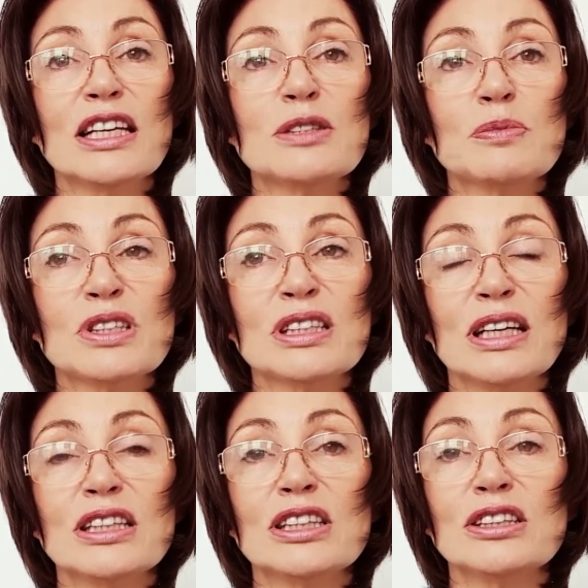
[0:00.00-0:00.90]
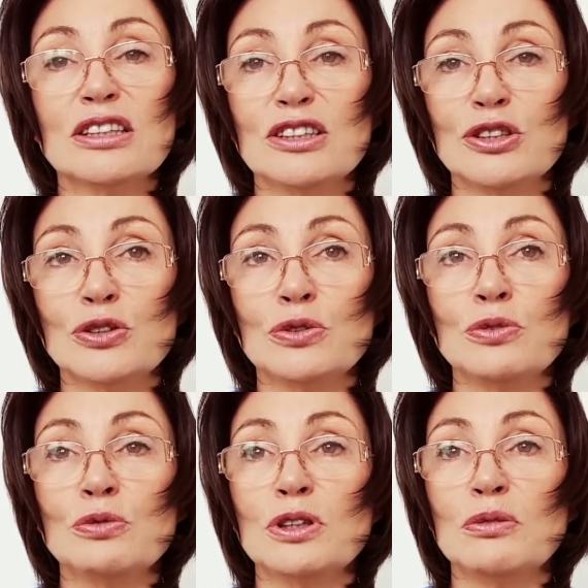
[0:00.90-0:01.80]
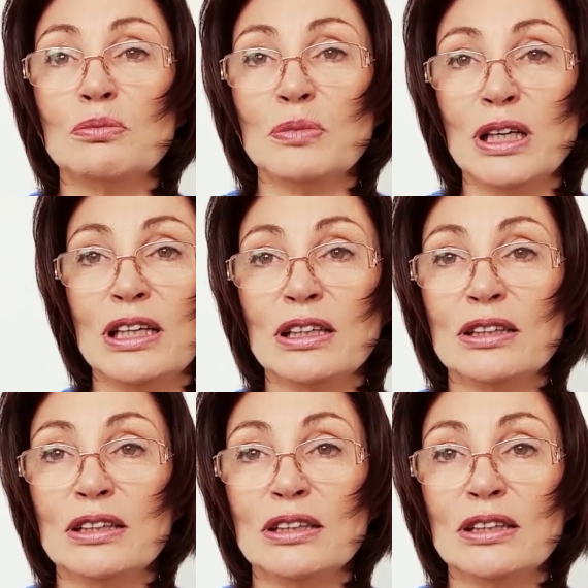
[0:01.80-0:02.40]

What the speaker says: presented to me.